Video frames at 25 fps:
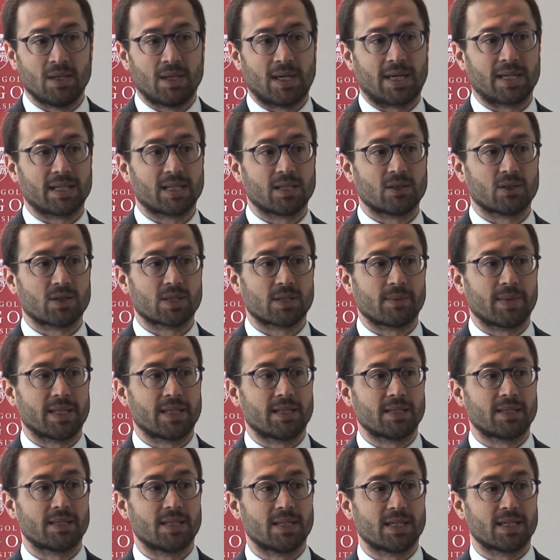Article
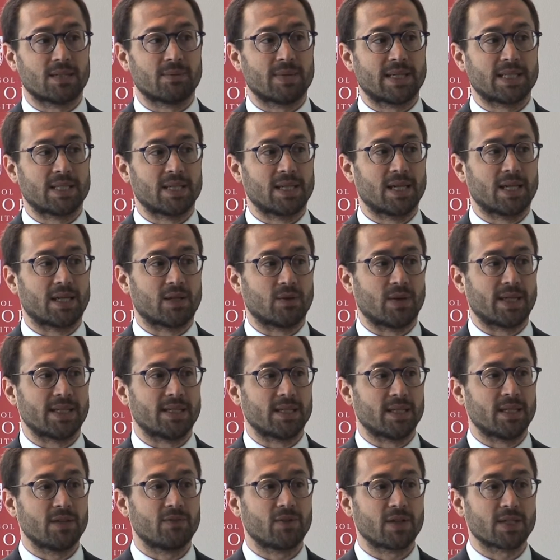76 basically
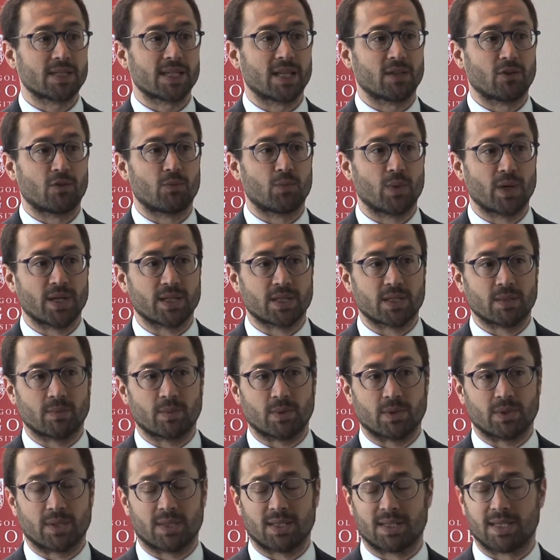creates a different set of
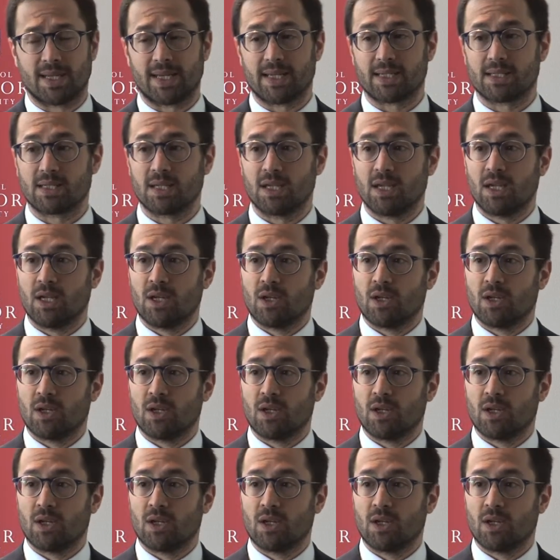principles and says